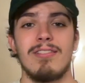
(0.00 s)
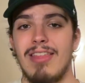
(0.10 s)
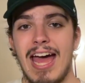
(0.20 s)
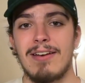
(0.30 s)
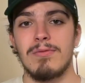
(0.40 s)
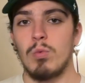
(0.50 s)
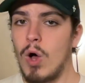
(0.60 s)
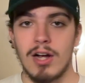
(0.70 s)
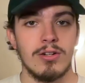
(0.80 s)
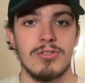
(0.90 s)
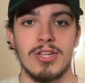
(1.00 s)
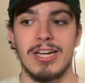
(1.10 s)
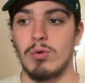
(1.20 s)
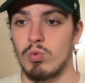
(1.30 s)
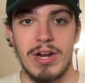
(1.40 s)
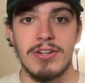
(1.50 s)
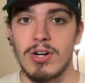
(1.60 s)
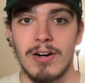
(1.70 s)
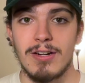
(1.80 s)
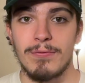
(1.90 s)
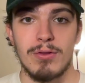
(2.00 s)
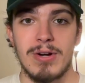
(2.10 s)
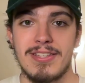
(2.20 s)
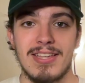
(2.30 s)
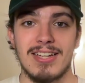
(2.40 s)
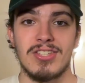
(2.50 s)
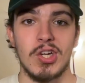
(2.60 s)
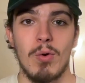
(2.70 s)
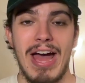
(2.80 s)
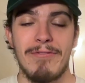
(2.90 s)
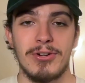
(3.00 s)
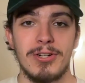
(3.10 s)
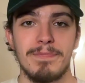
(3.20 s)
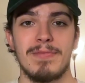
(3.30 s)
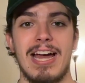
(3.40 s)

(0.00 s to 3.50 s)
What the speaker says: that Walker's a great target for the Red Sox to go after.